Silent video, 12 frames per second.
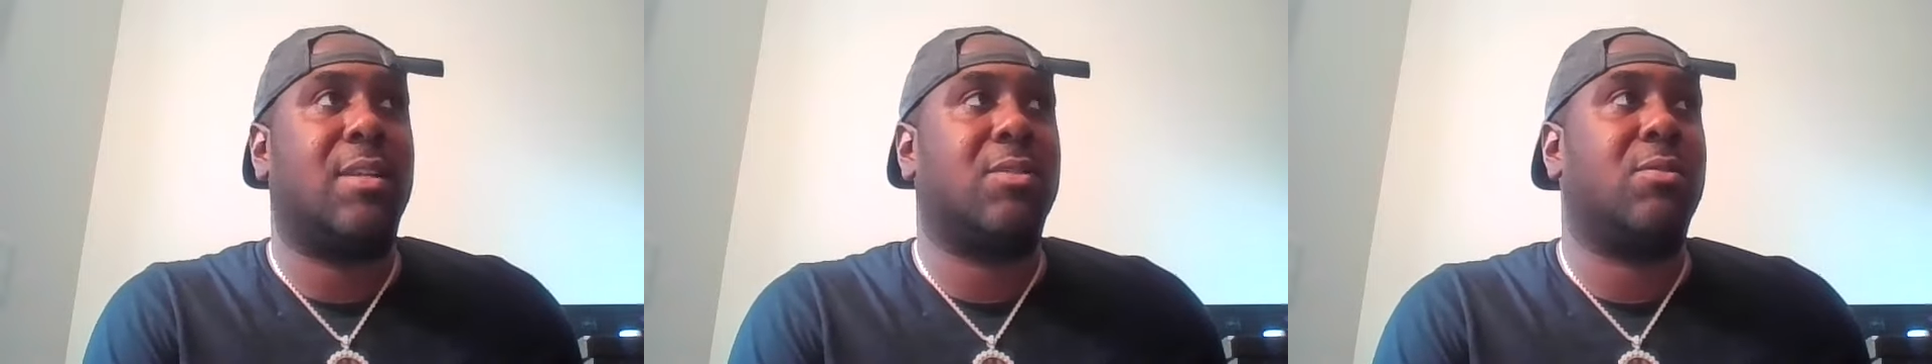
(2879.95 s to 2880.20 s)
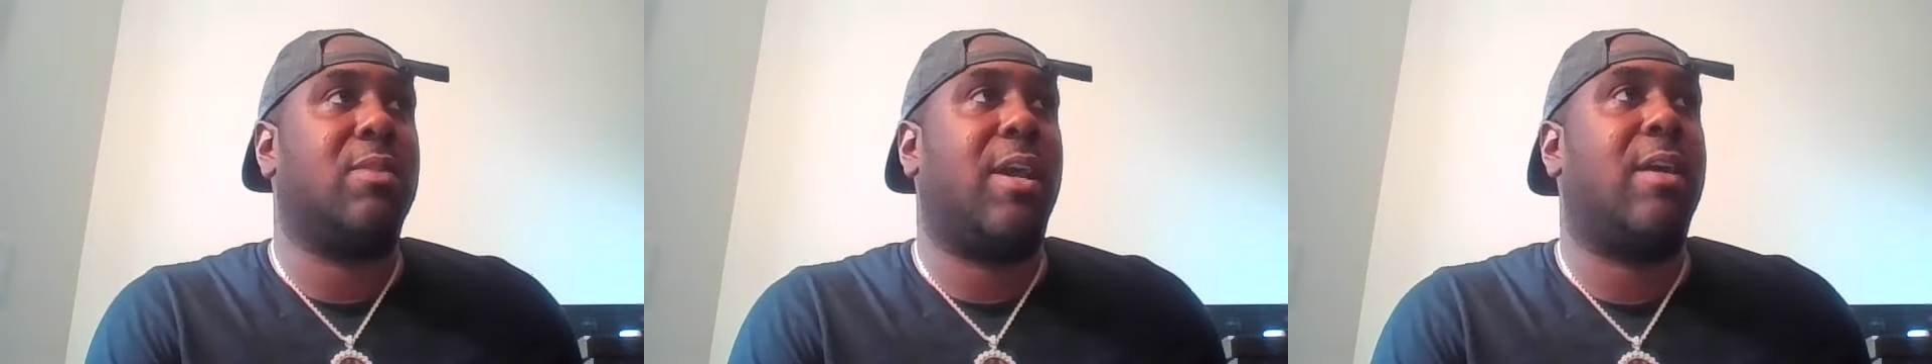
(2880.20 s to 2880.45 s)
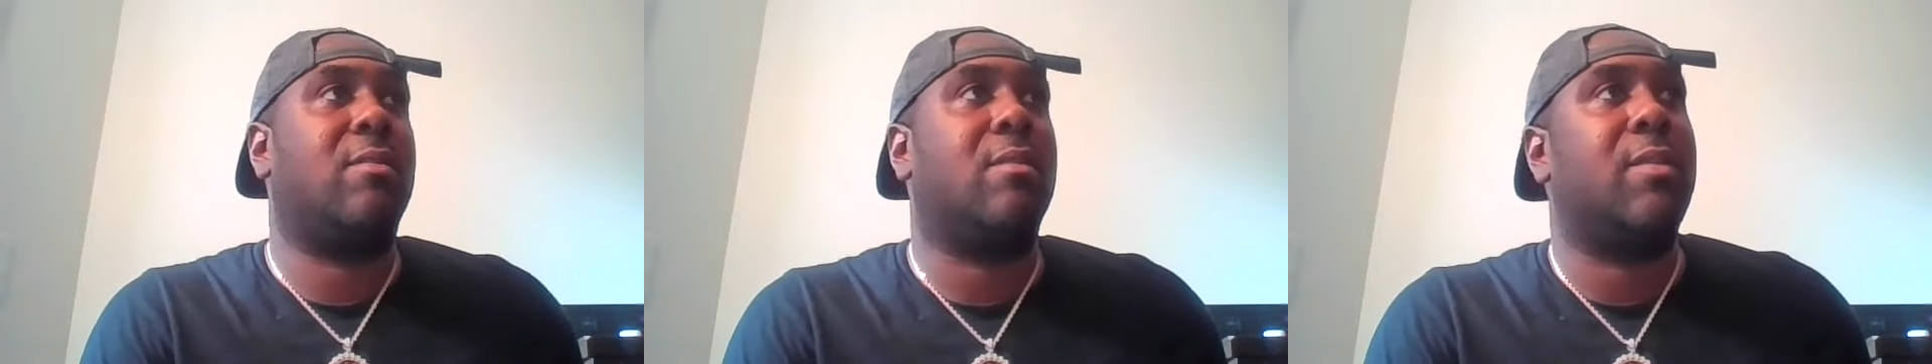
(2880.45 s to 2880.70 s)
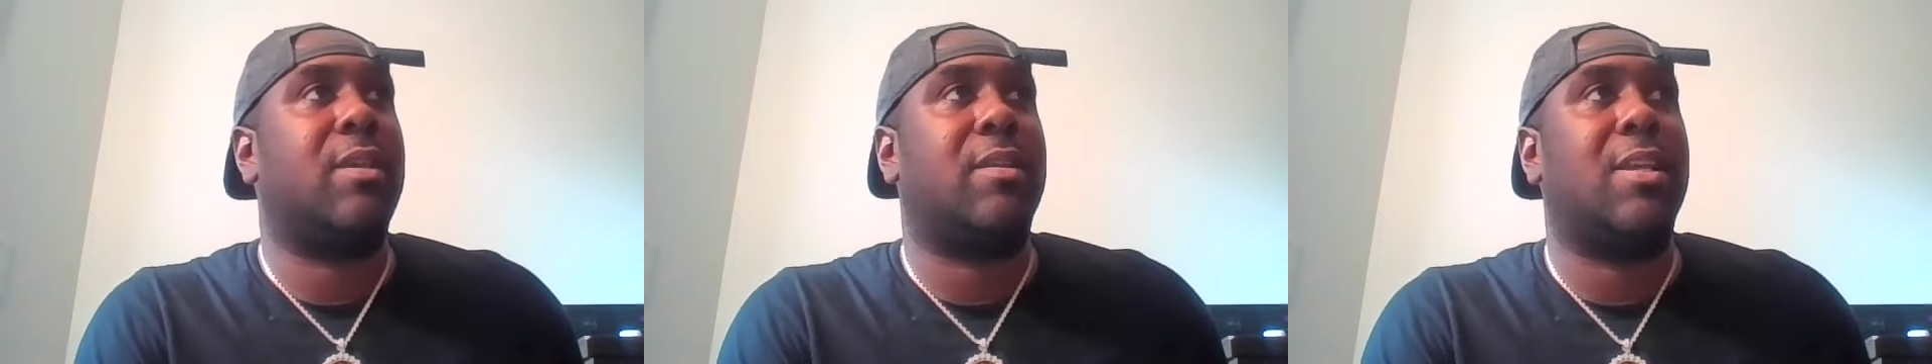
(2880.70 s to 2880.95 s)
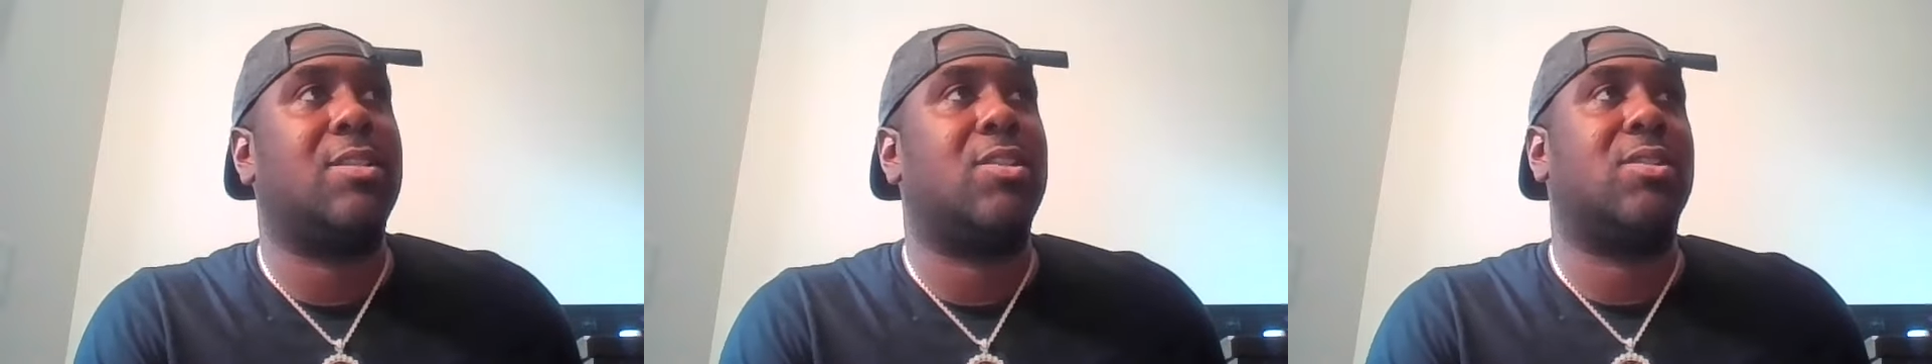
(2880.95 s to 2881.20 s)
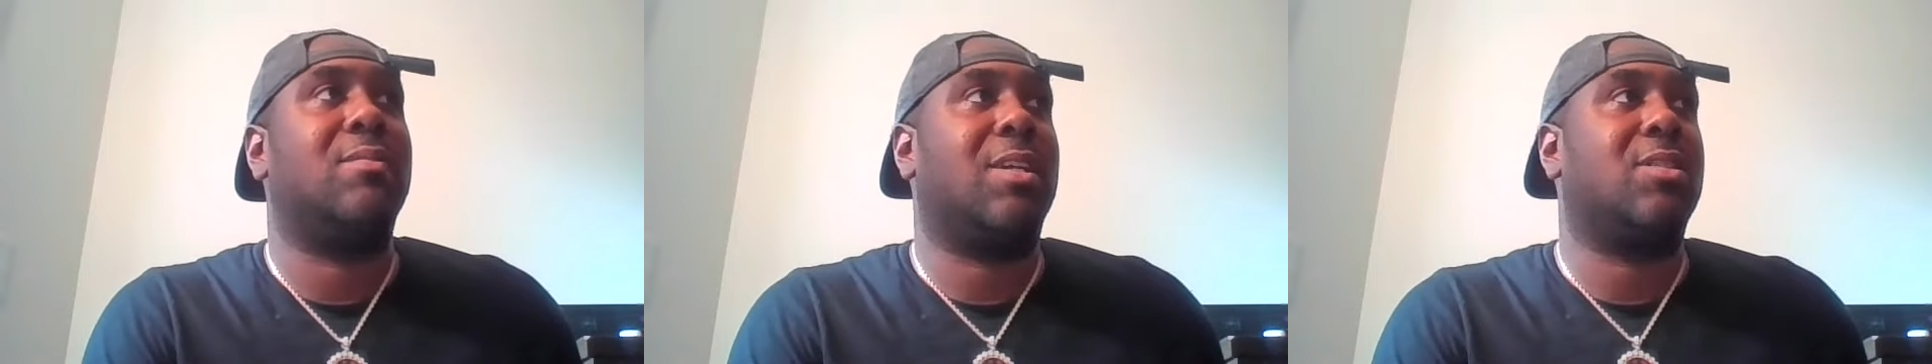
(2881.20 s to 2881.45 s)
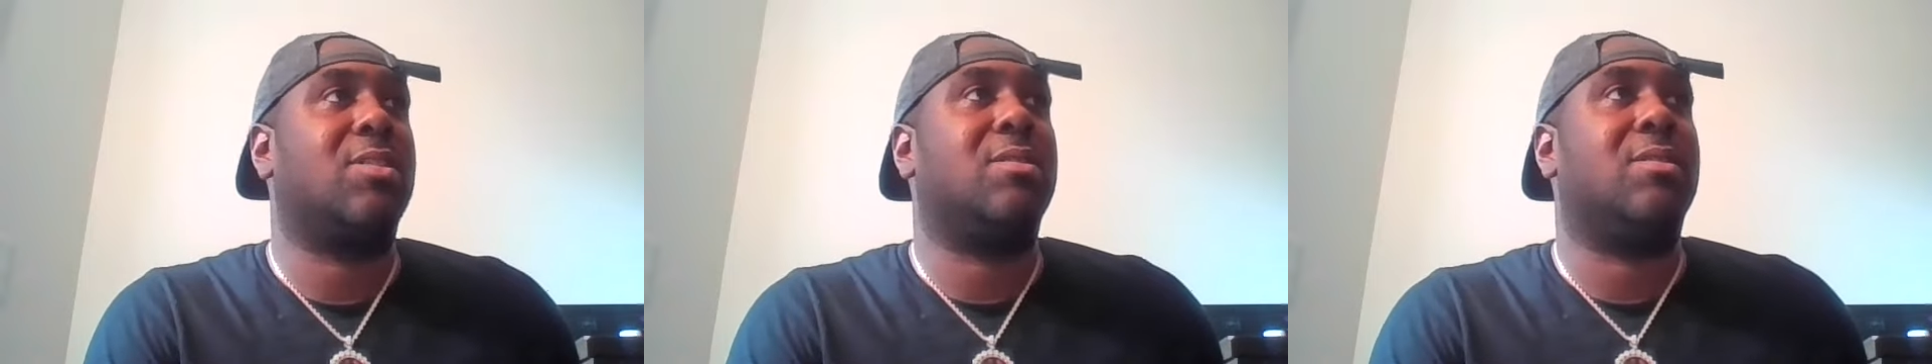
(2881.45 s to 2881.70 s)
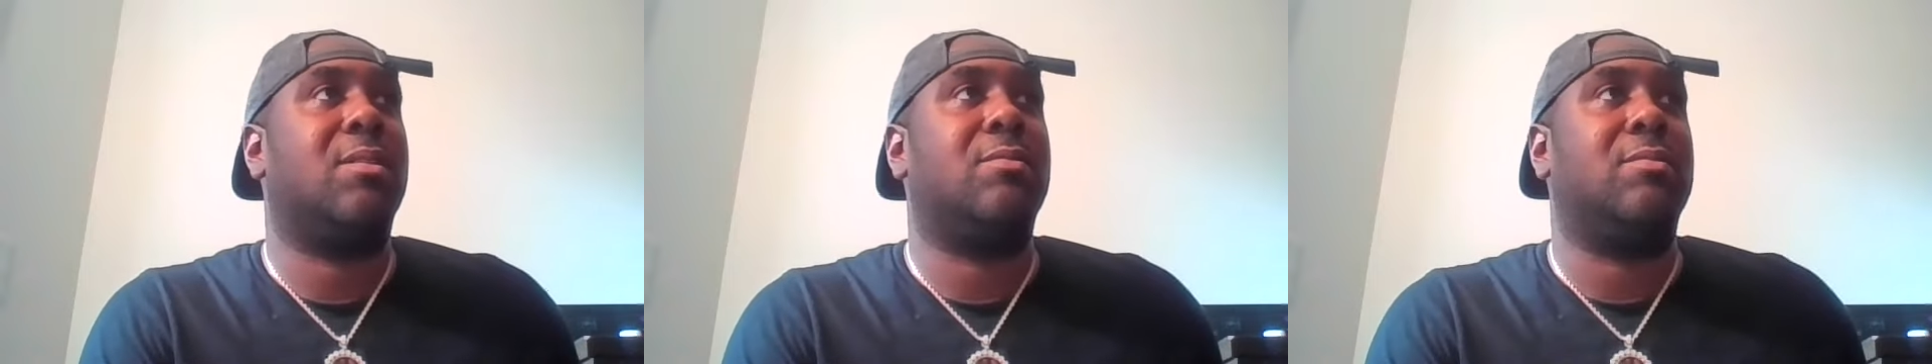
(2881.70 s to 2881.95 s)
told Harold, I'm like, that just seemed like a
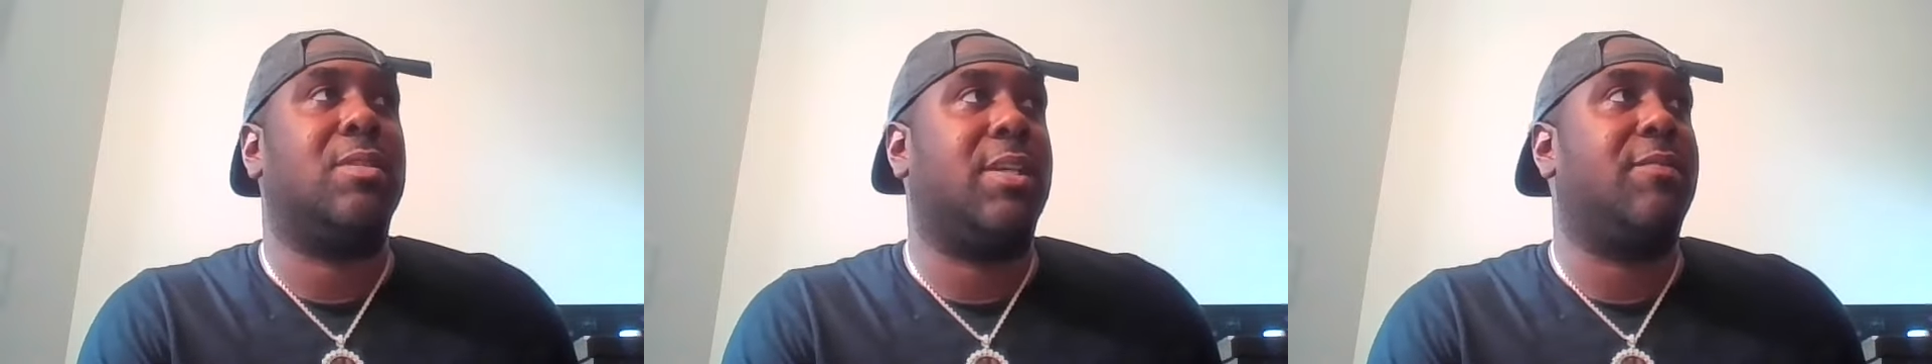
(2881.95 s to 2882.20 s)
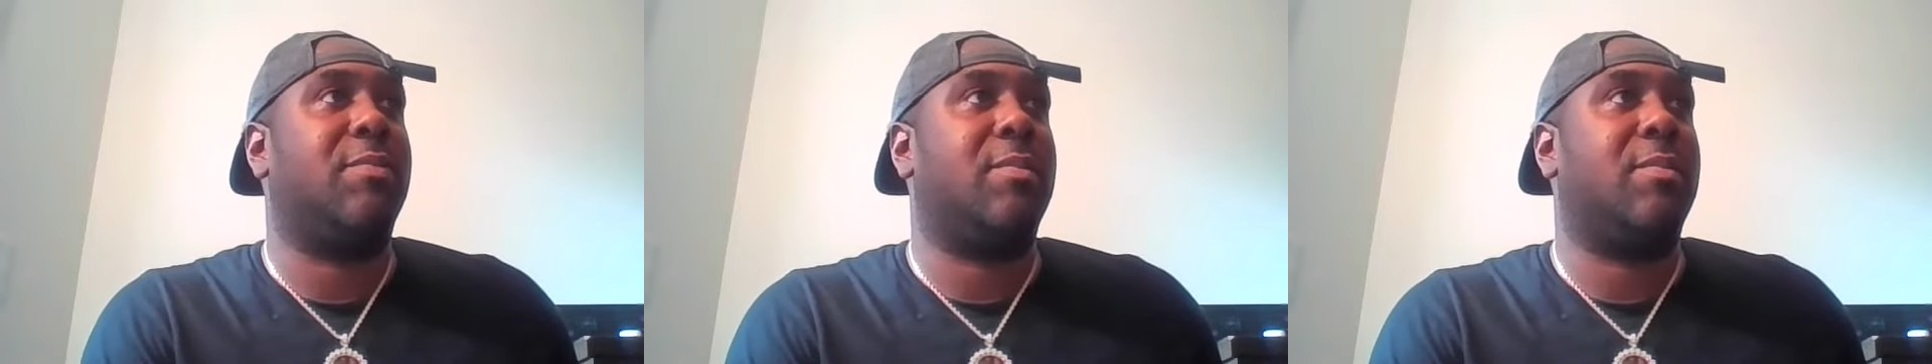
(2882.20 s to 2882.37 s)
slow death,